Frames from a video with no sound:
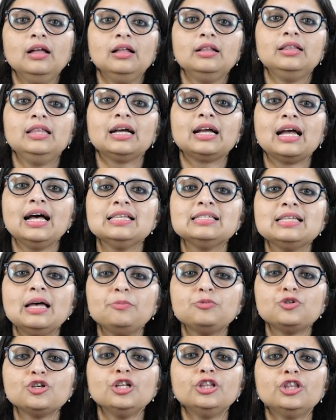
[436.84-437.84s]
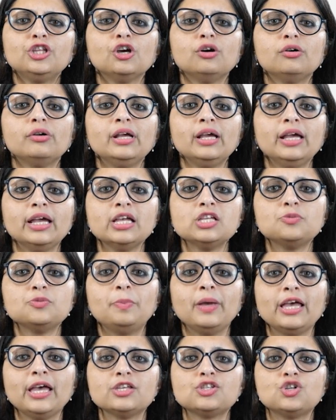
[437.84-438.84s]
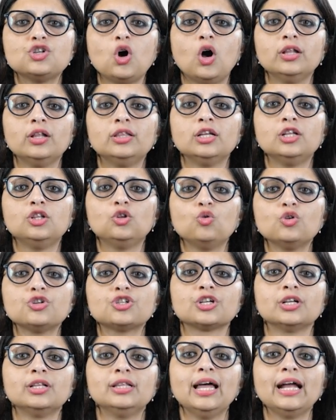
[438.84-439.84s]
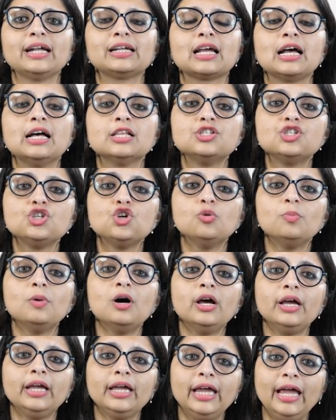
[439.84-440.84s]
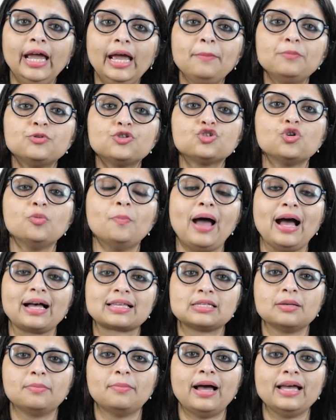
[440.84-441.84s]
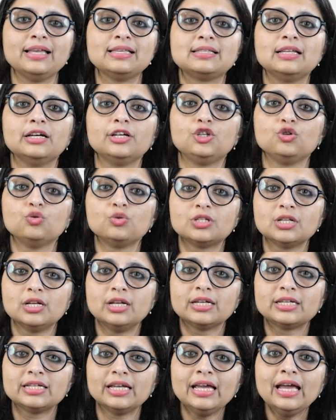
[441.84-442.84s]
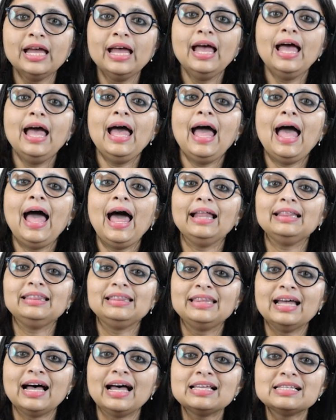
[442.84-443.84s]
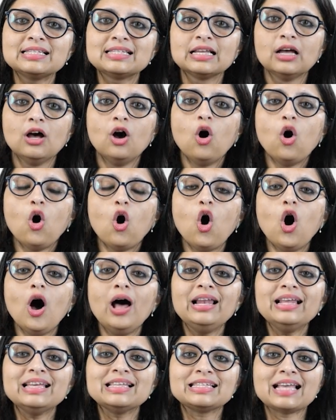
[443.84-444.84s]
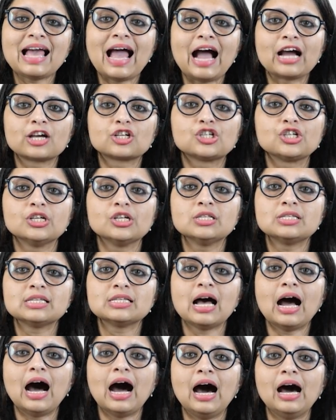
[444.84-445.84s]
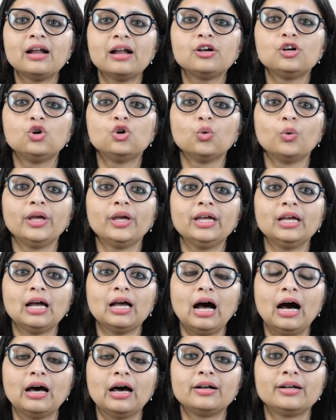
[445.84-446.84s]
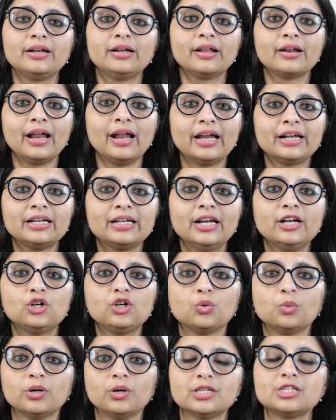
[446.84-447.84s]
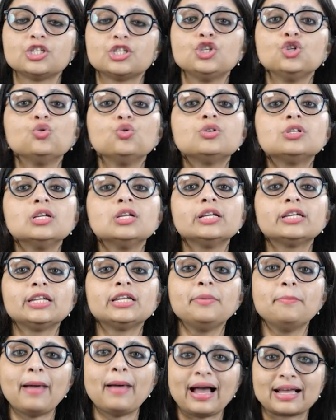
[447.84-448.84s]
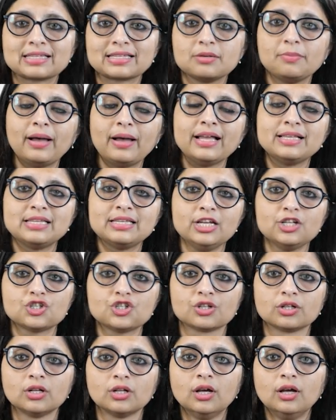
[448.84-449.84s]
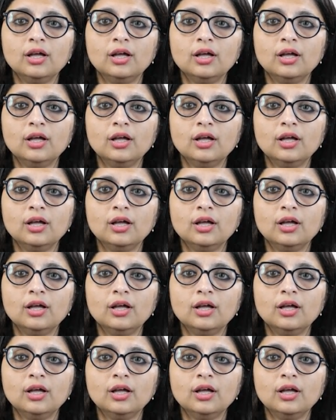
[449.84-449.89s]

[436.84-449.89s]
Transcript: The consumption theory is based on the notion that consumer aims to maximize the utility and thus all his actions are directed towards utility maximization.